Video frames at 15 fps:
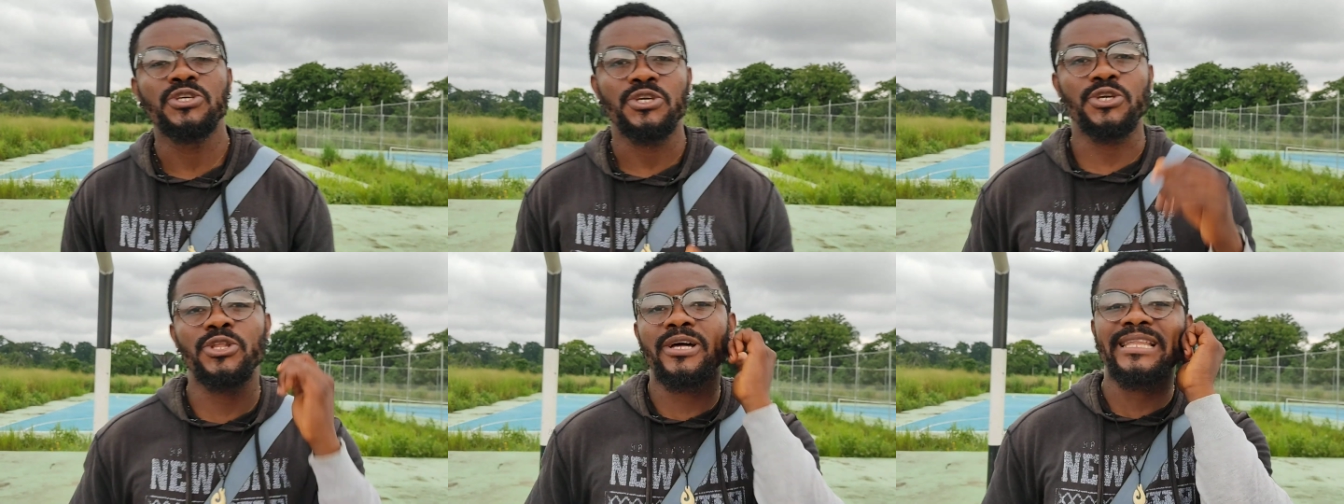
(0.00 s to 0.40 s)

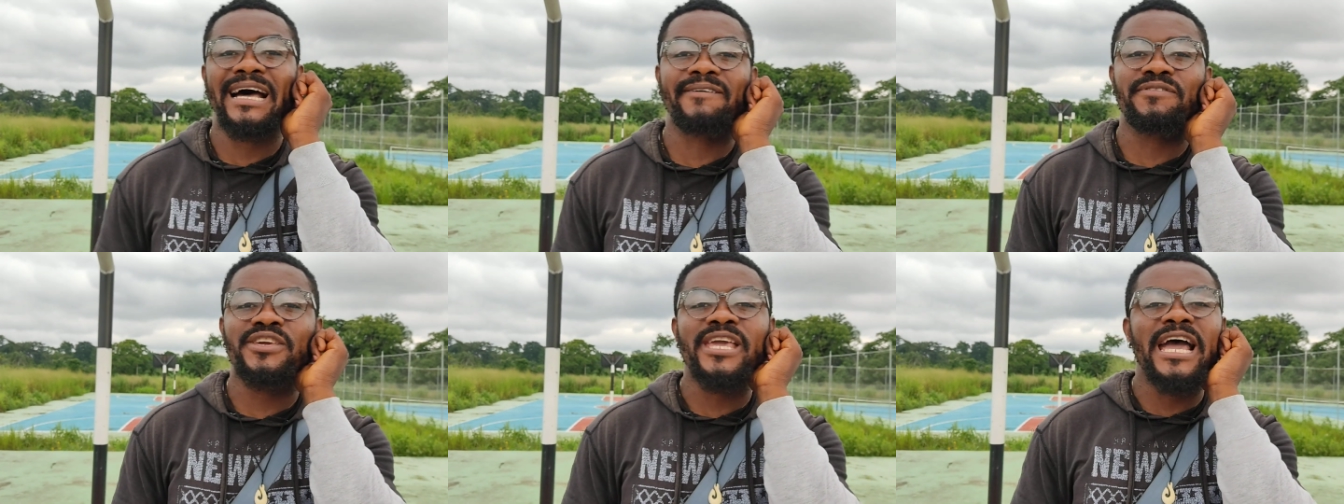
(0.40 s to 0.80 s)
you don't
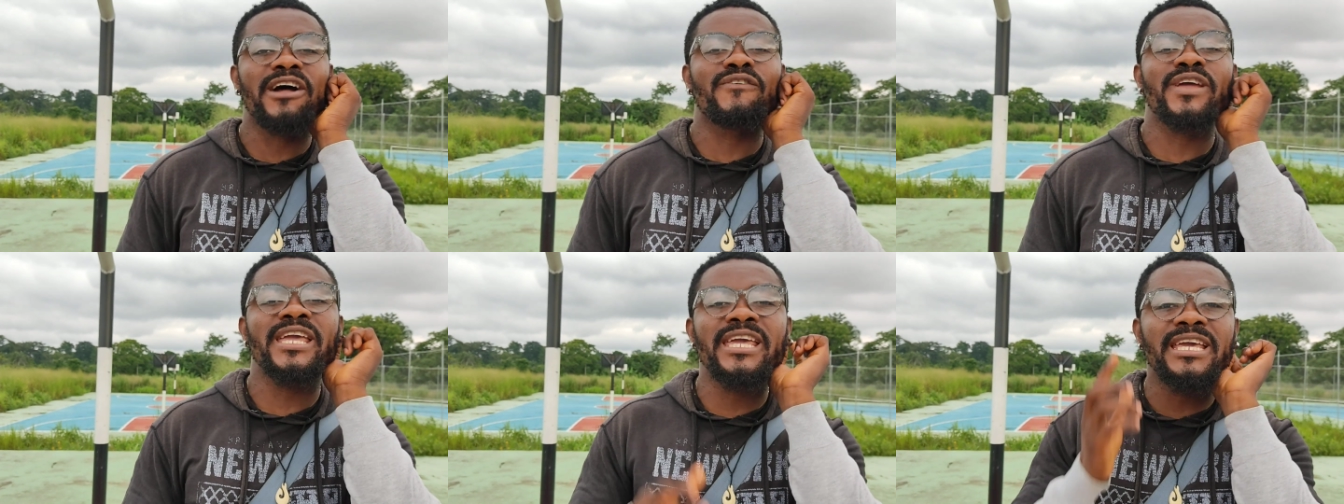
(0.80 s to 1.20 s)
have
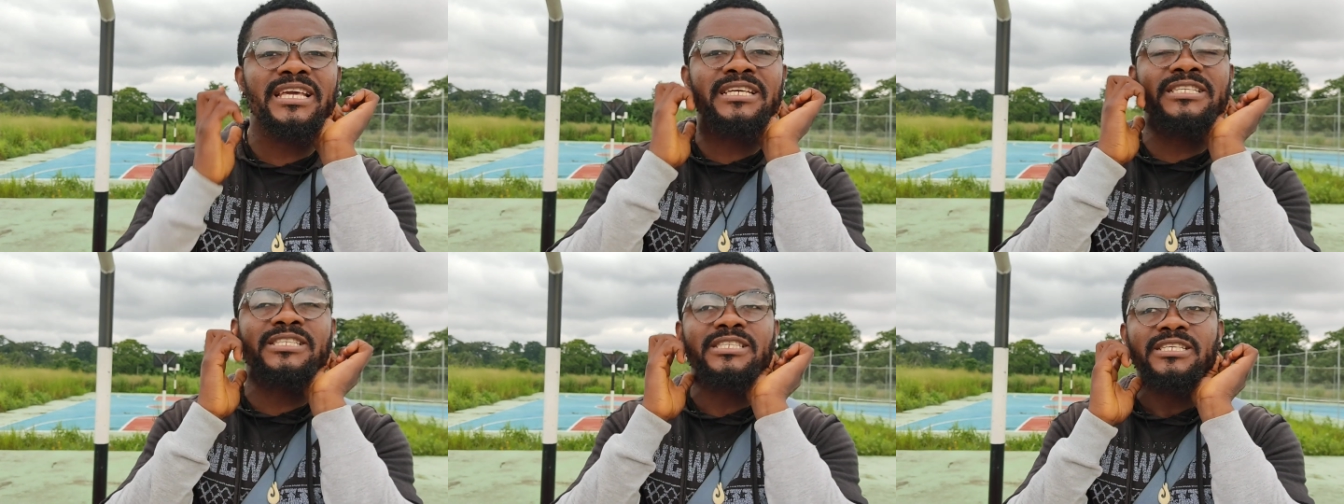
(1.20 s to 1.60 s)

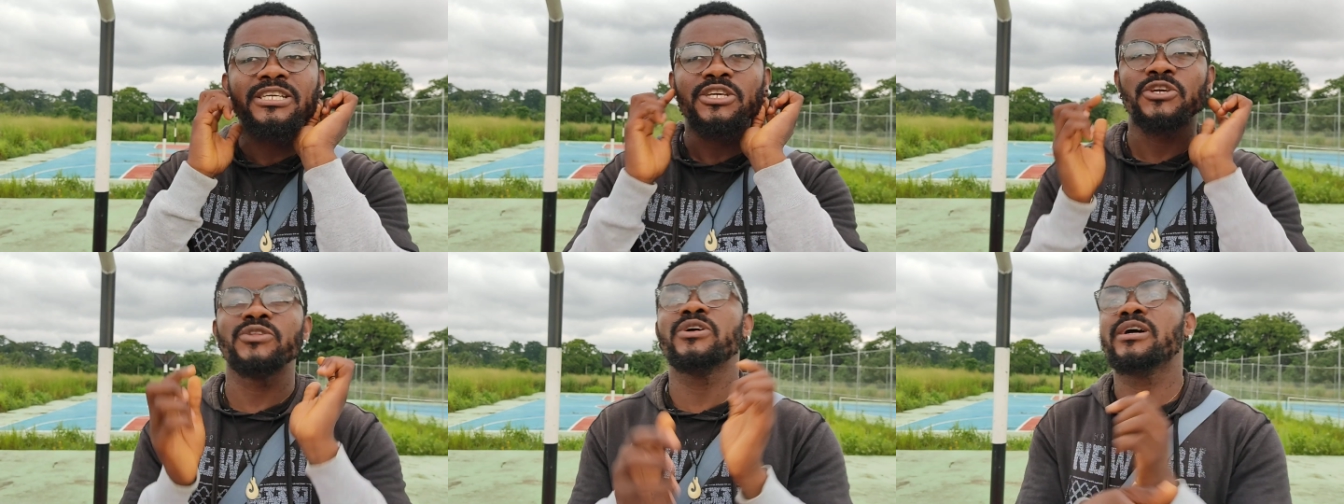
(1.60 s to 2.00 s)
earrings,
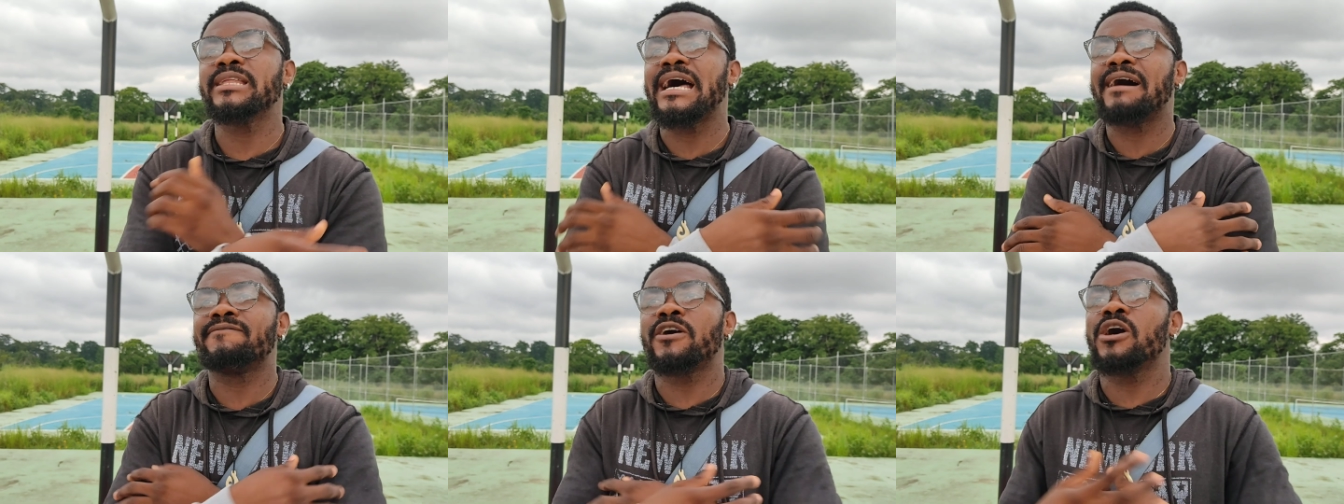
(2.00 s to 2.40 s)
you don't
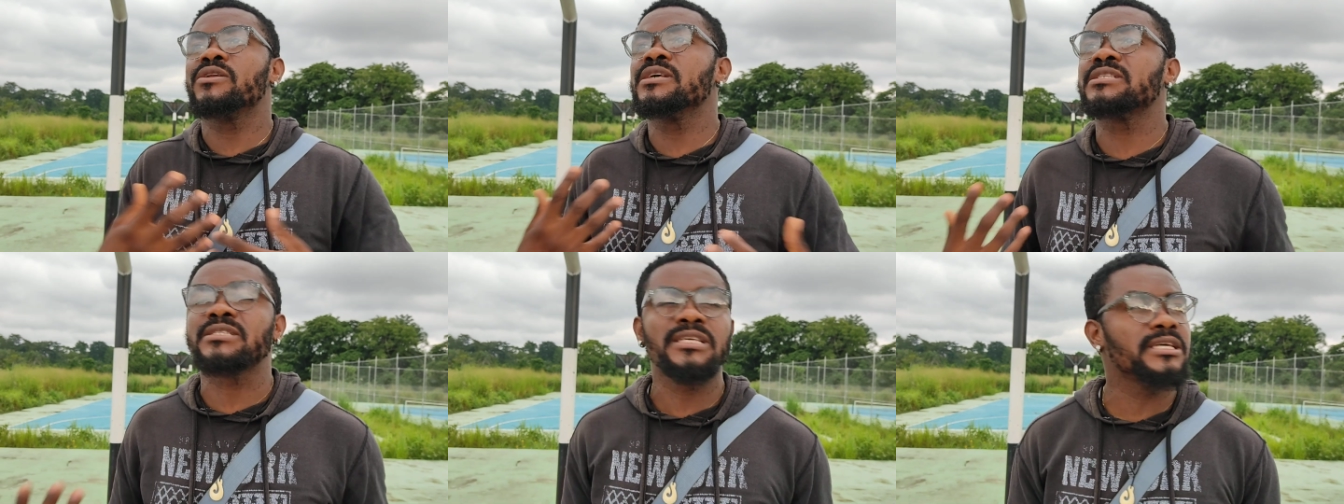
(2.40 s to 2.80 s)
have all
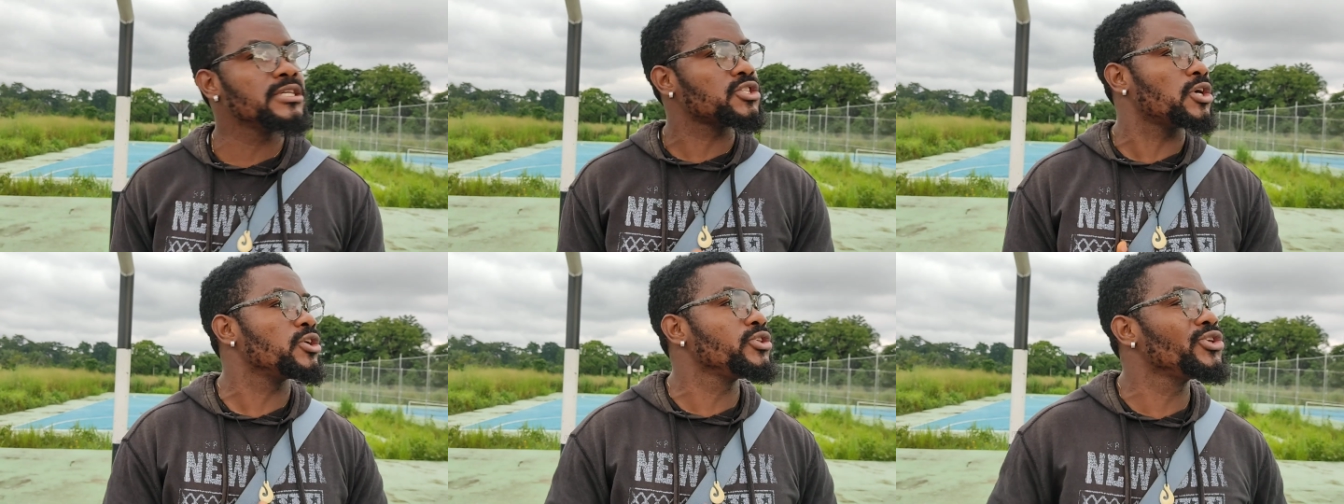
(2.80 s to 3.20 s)
these
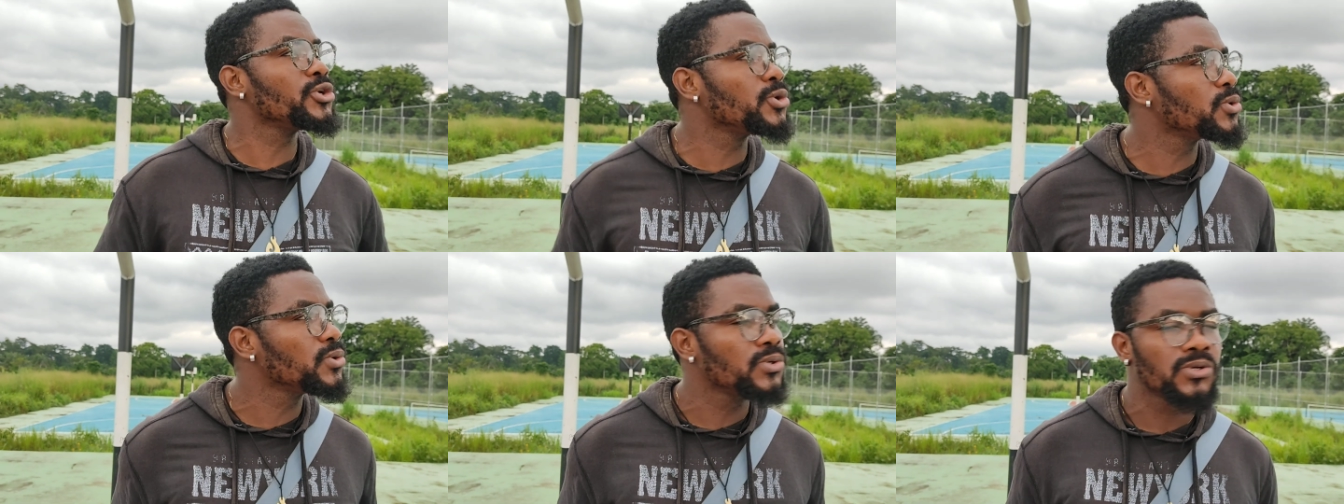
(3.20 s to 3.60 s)
things on
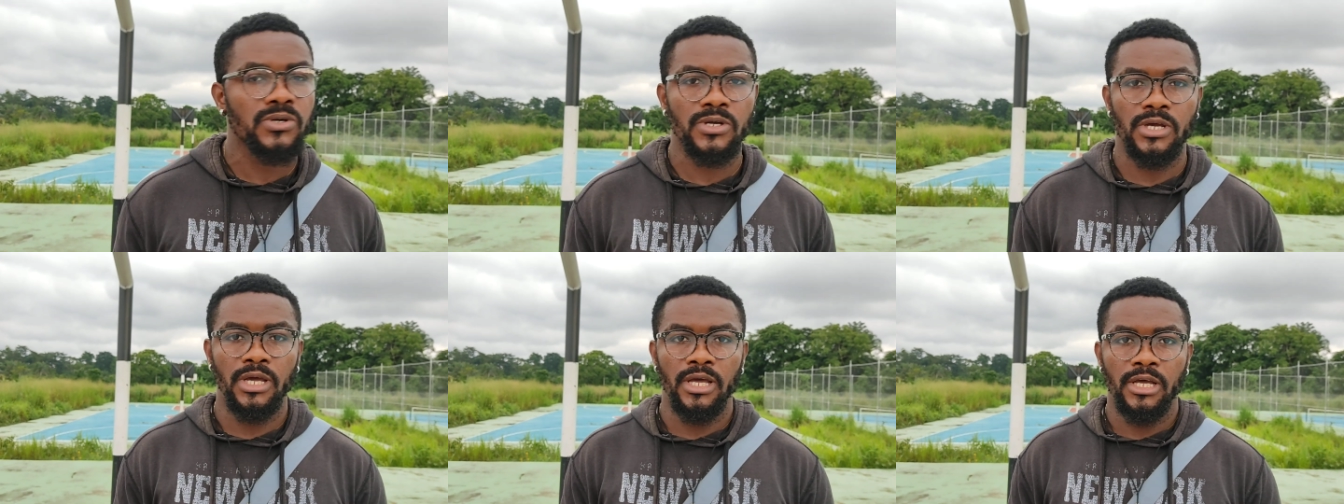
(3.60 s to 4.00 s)
you.
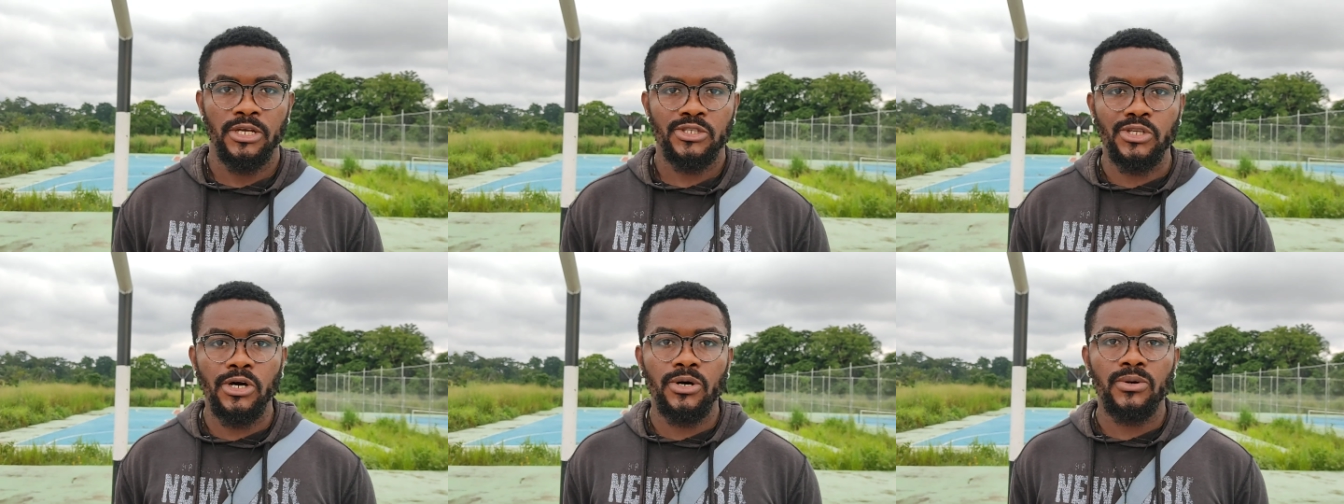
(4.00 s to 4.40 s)

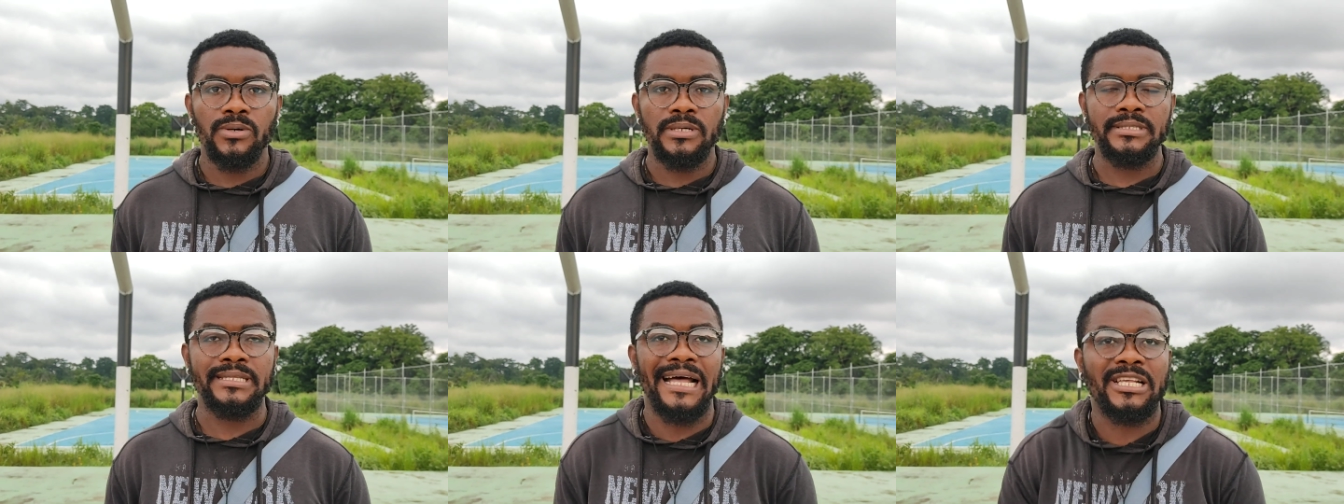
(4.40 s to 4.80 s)
So
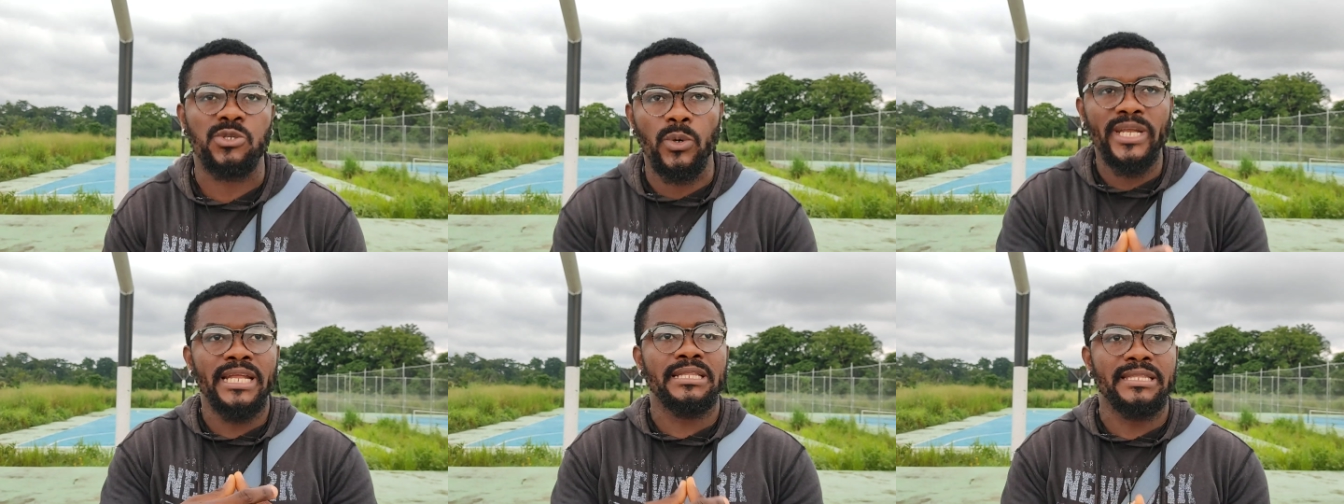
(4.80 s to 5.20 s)
that's
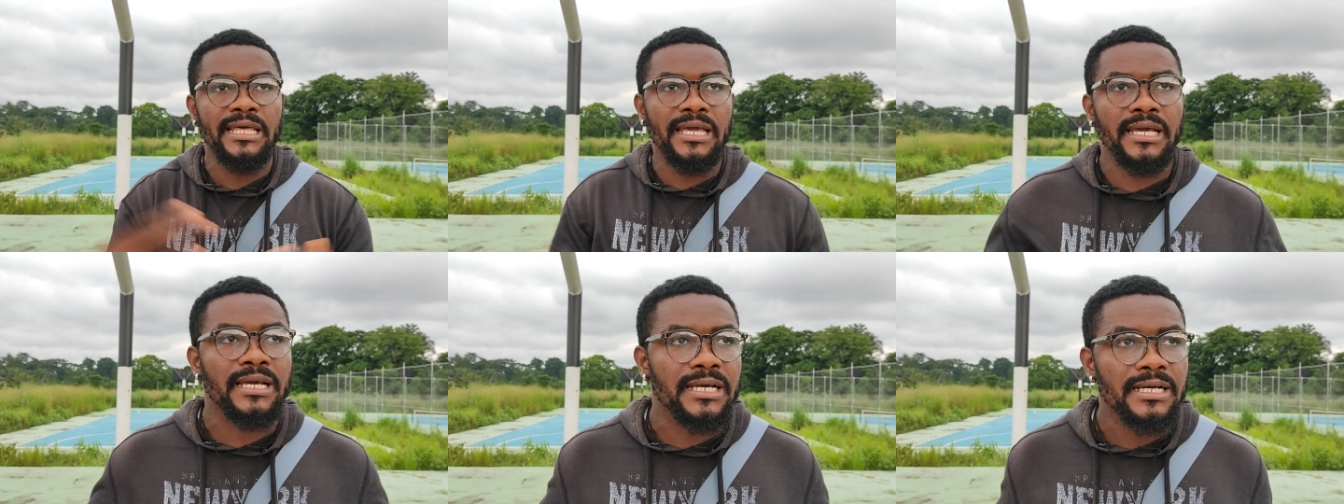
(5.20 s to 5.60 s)
what they
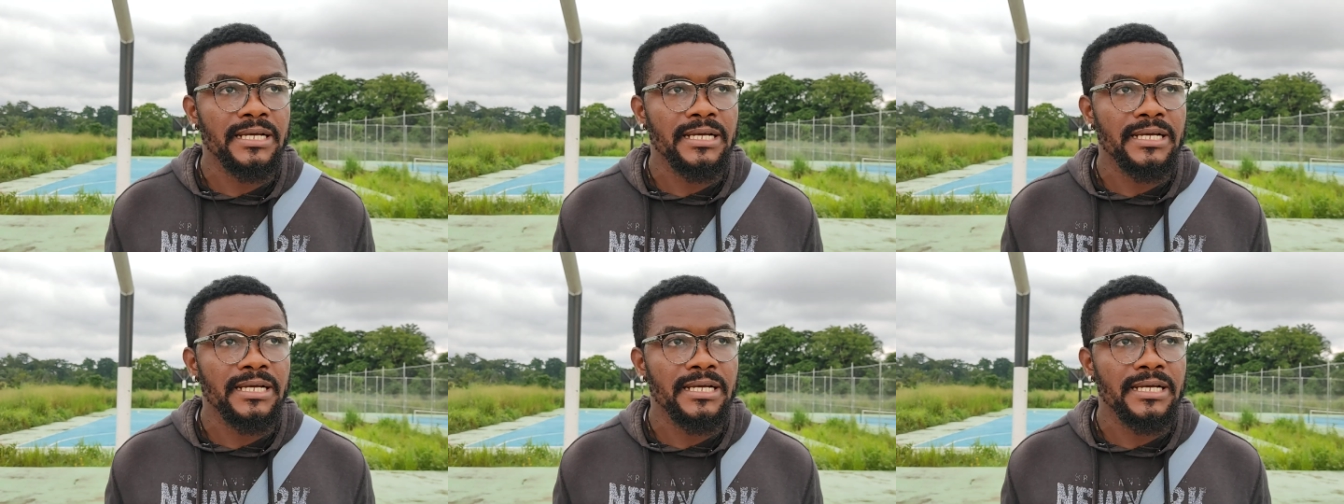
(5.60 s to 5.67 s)
think.